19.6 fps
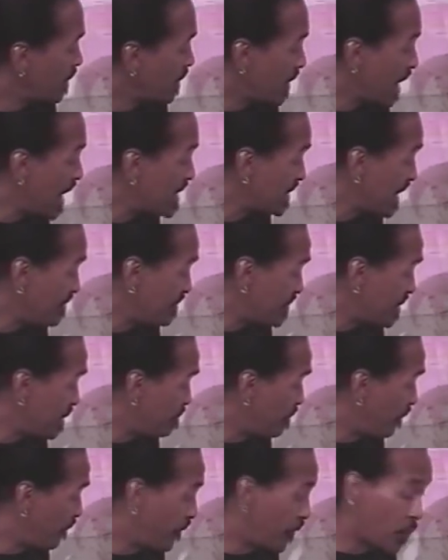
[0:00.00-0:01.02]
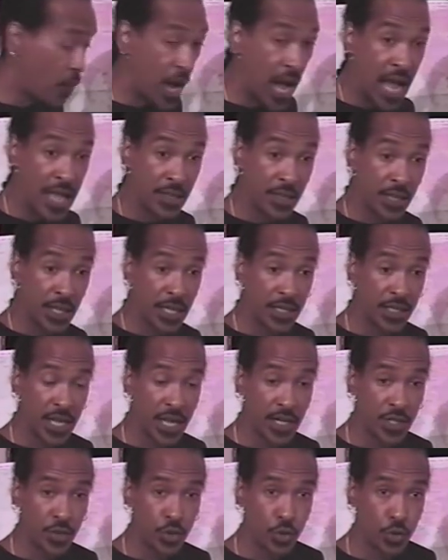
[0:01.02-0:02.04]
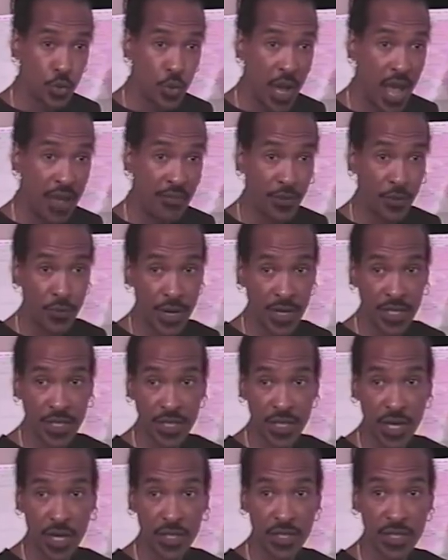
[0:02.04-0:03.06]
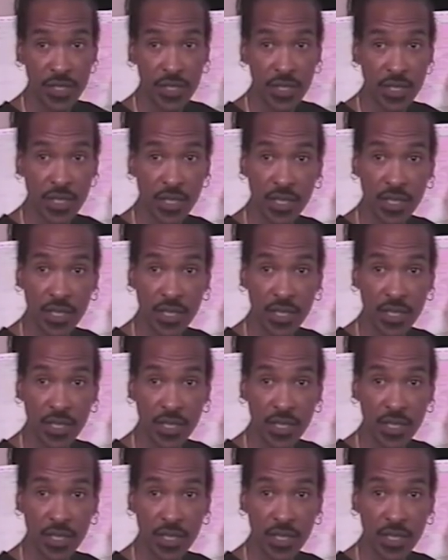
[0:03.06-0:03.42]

As I've said before, I think that to have a Renaissance